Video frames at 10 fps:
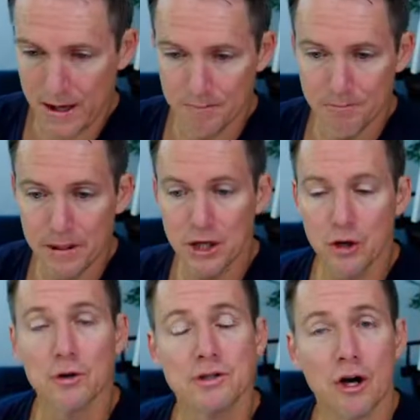
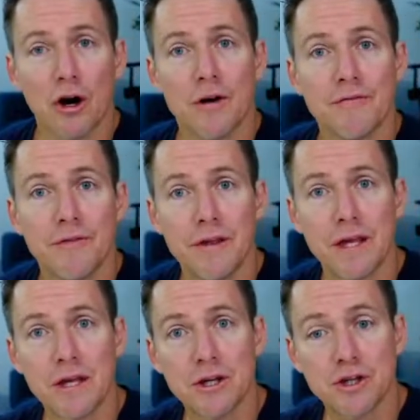because of
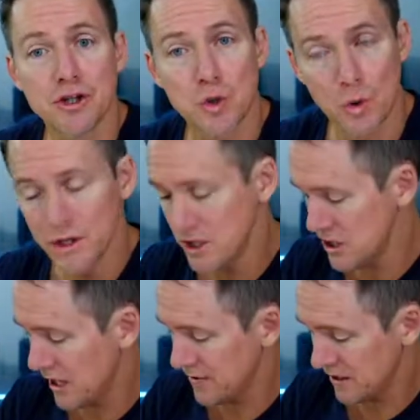the shortage
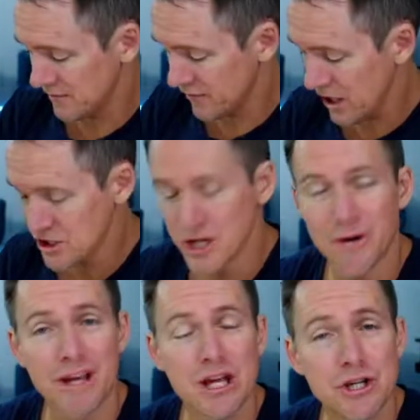and the
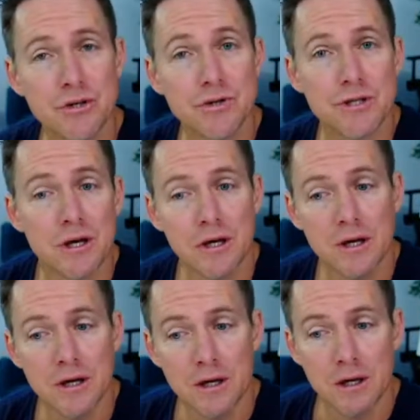inflationary issues
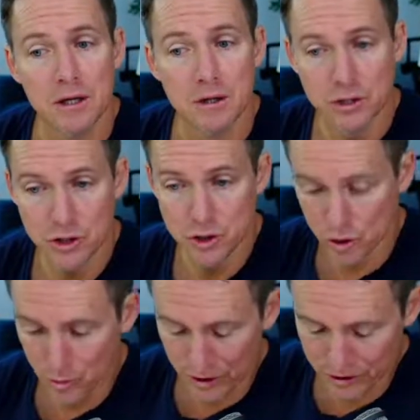to
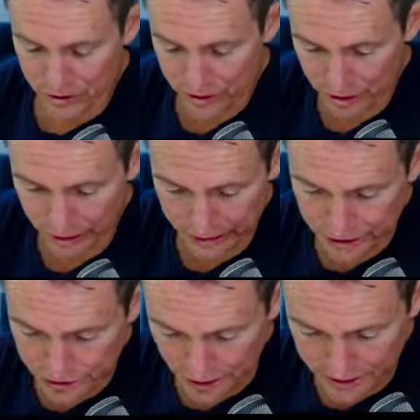do with
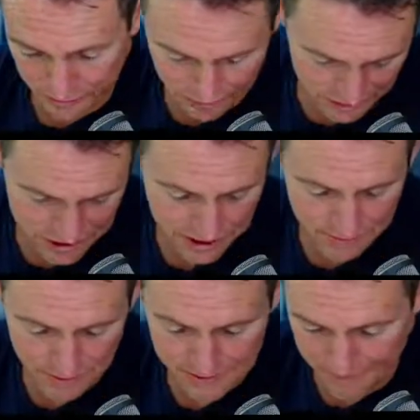constructing real estate
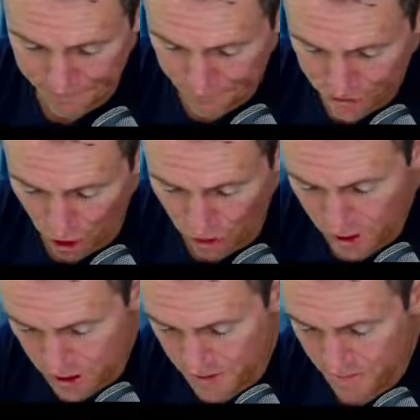right now. So,
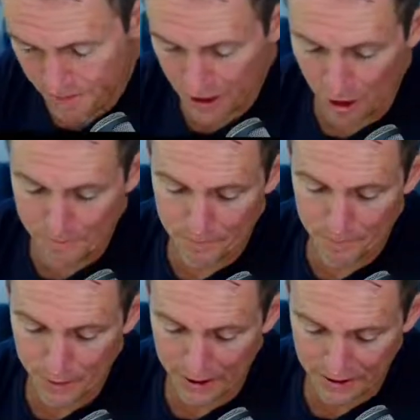
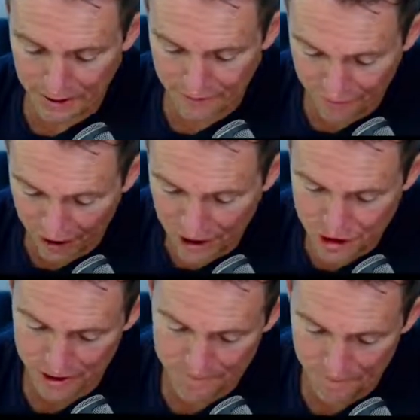but inflation,